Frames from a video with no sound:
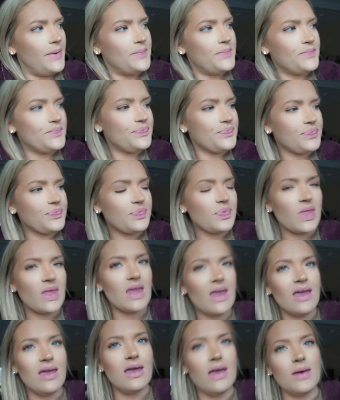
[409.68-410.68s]
to be
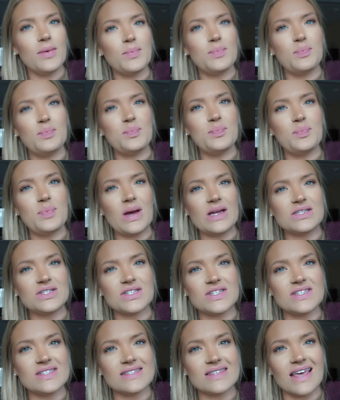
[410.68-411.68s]
her. But
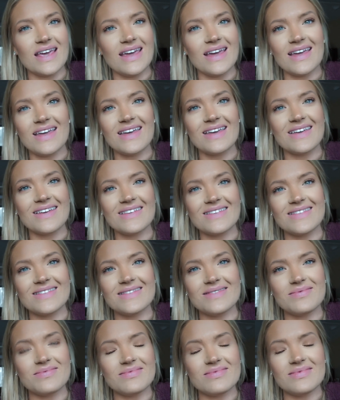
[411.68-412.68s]
she's, like,
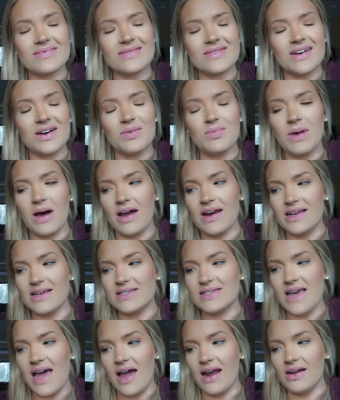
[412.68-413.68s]
her
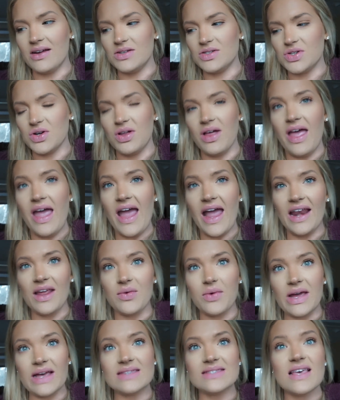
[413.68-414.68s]
body's out of control.
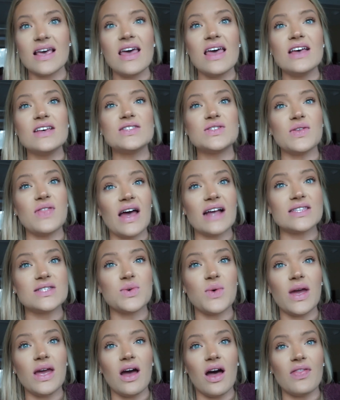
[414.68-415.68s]
Anyways, so that's
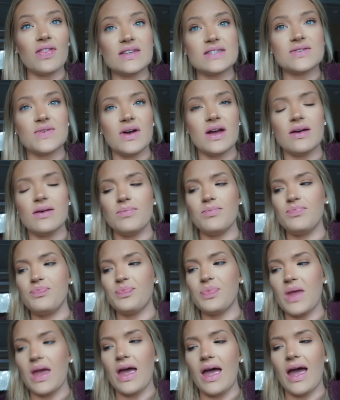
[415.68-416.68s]
who I got this
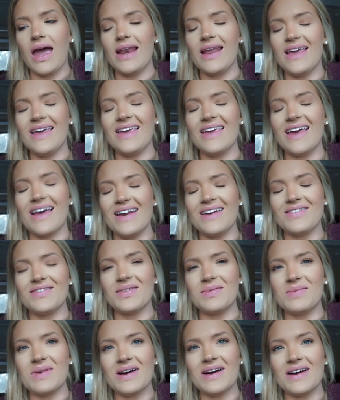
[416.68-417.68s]
from. I didn't get it
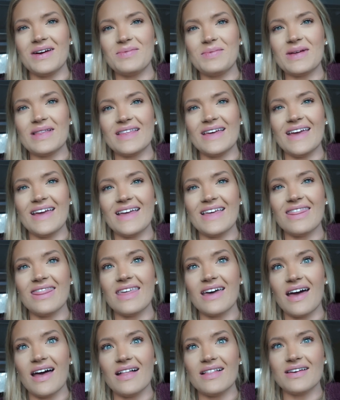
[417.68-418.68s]
from her, but, like,
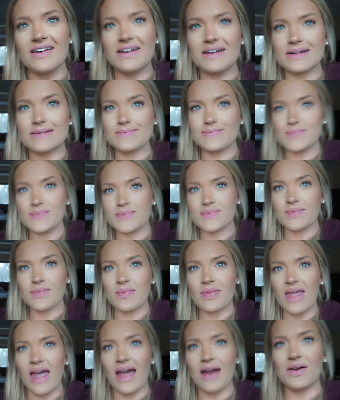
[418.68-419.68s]
the color.
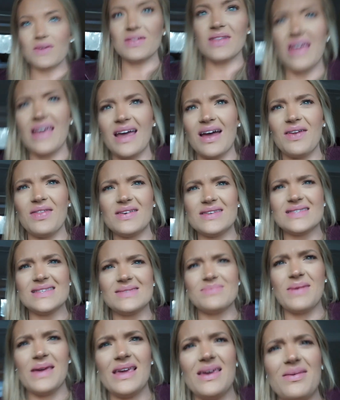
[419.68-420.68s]
I don't like how this
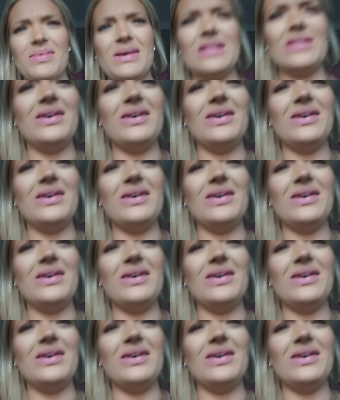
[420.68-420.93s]
is making me